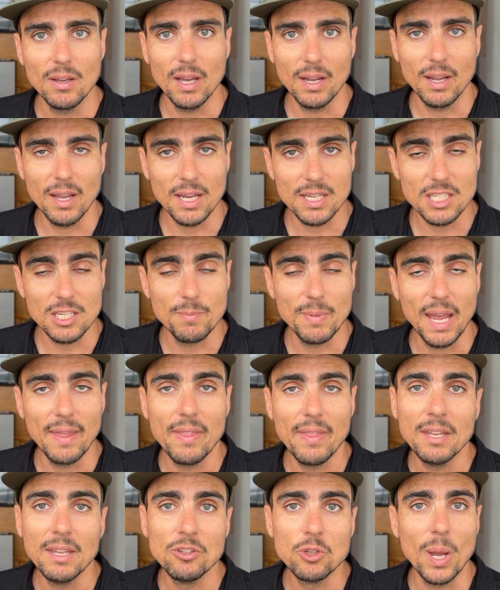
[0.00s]
customer
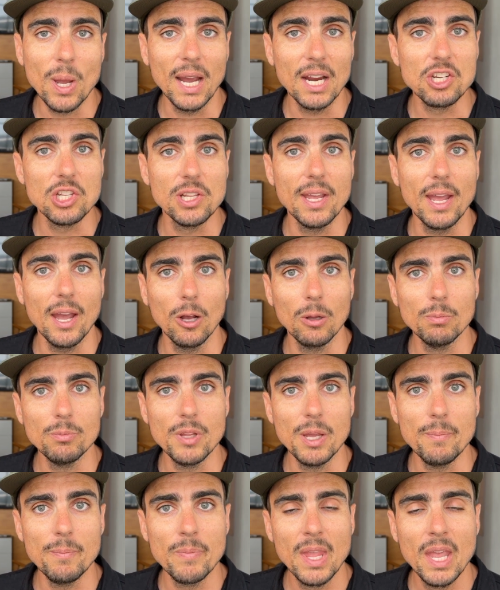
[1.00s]
and then to actually help
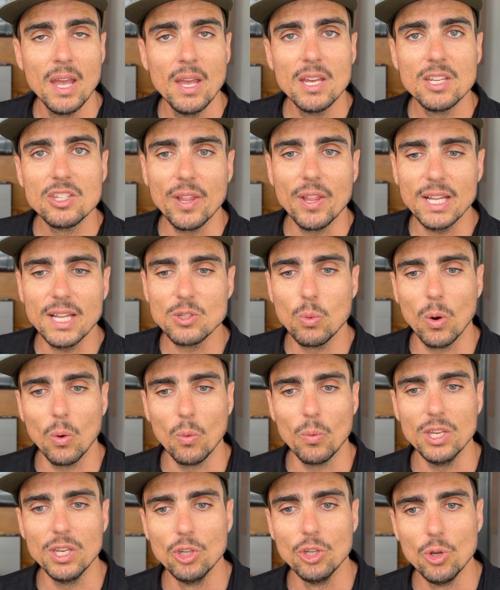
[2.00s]
them. So that's what
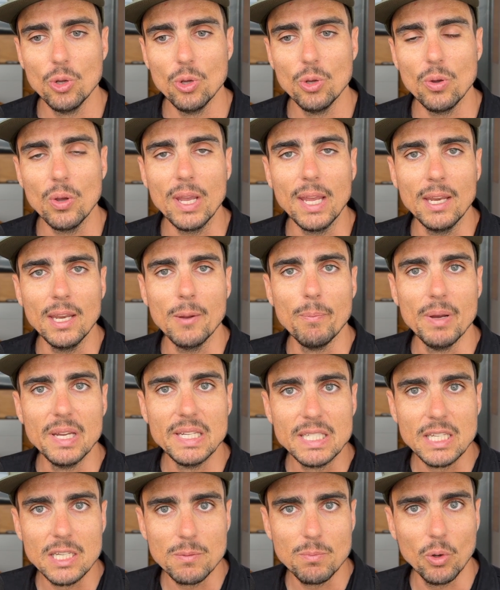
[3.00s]
we do in a
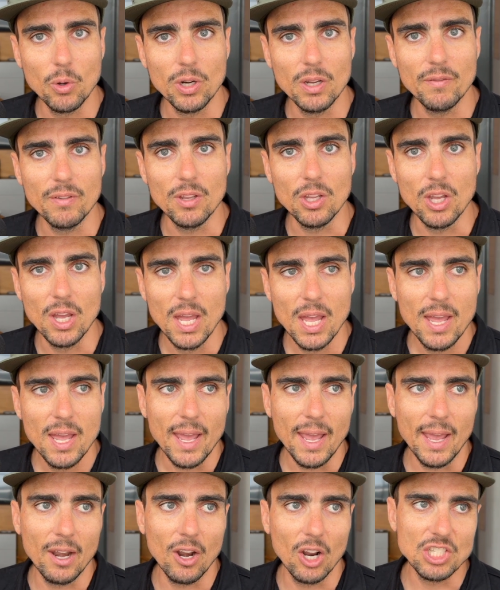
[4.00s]
business point of view.
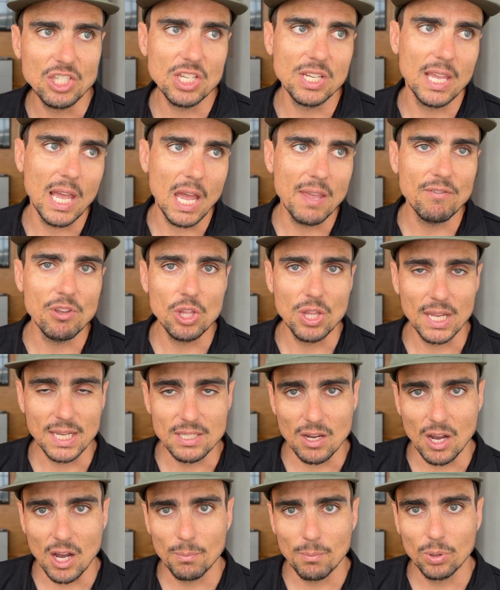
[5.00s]
And I just gave you the
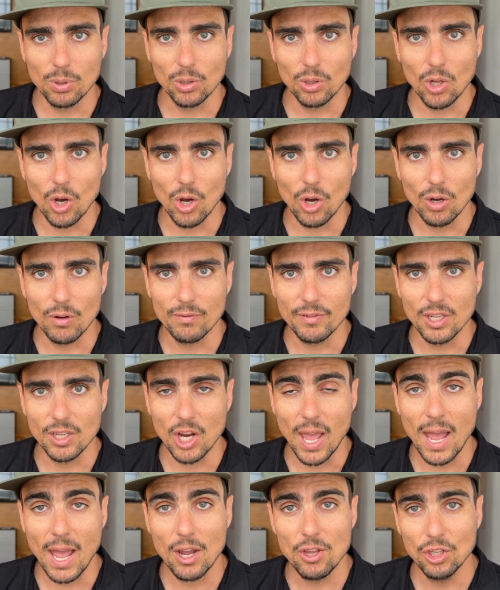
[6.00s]
example of
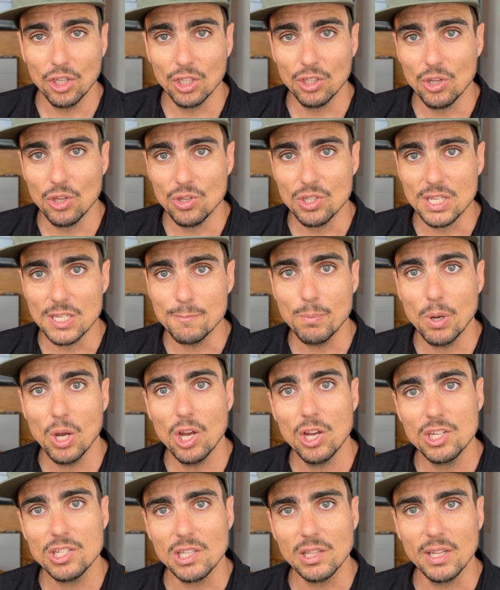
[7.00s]
how you can use this
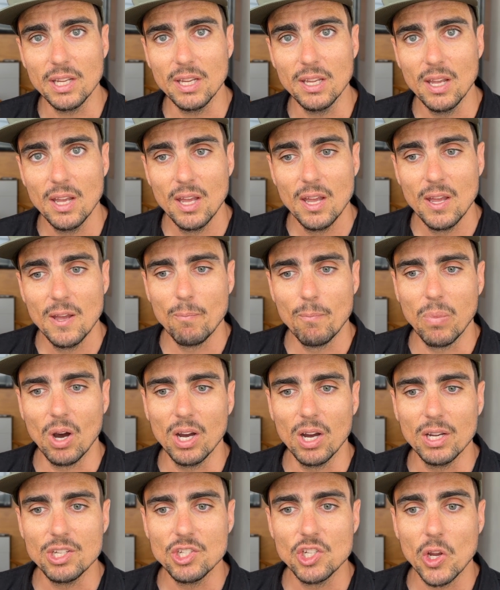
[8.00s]
personally
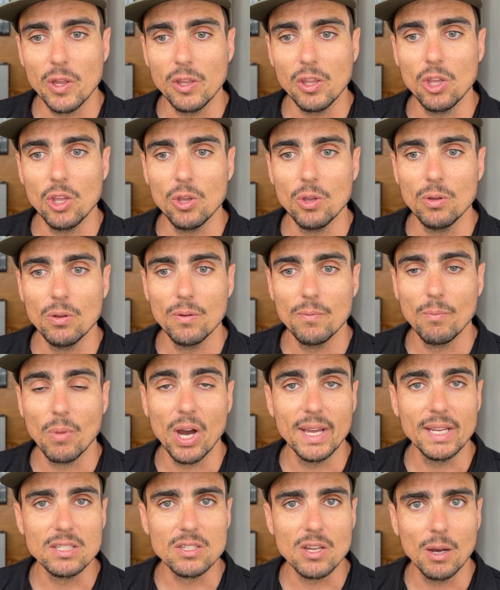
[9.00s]
by showing you
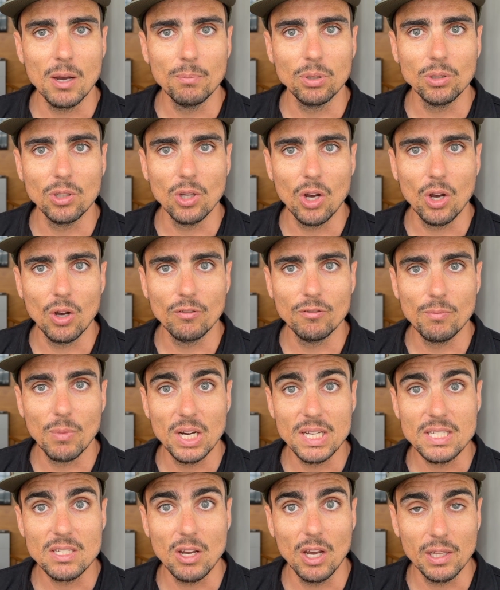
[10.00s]
my example of my
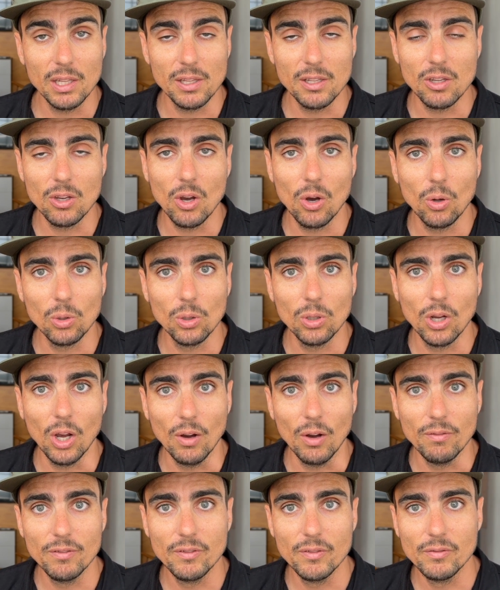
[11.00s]
cycling goal
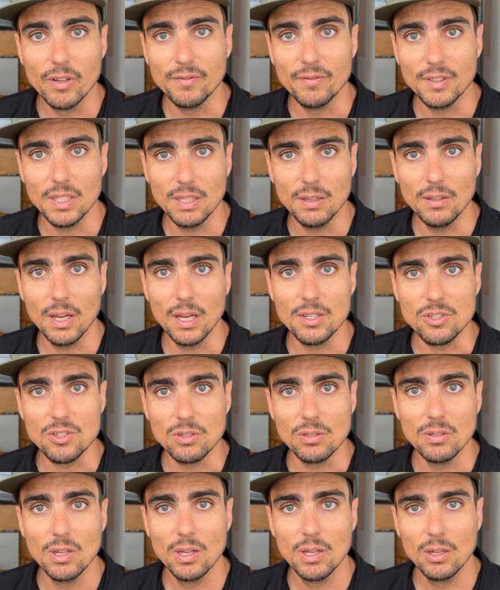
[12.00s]
of
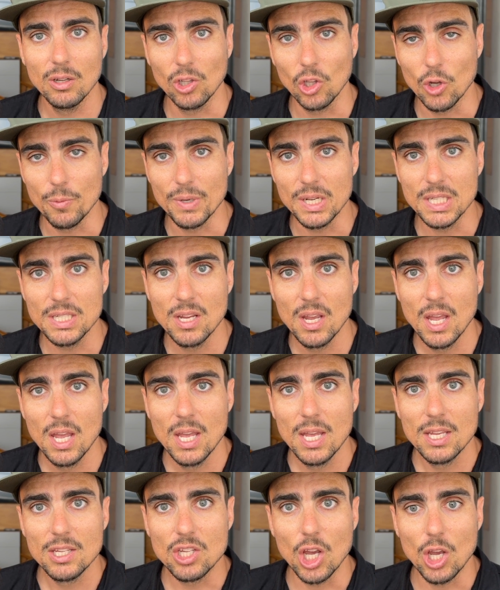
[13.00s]
15,000 kilometers.
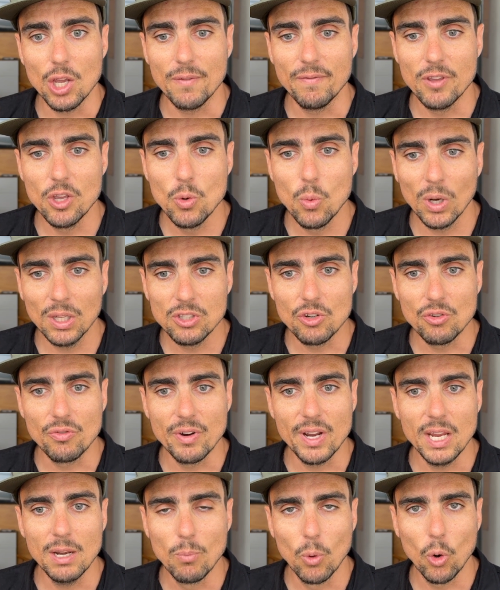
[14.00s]
So if you want to
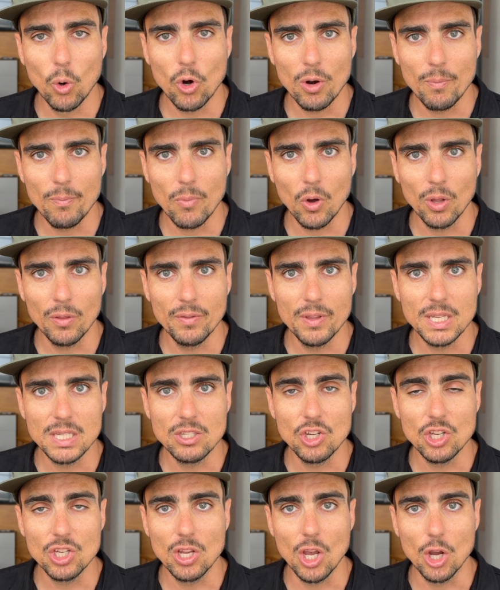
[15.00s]
read more on this,
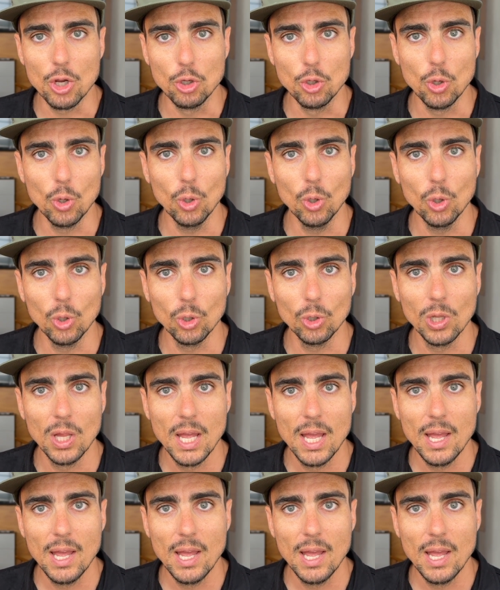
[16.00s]
just go Google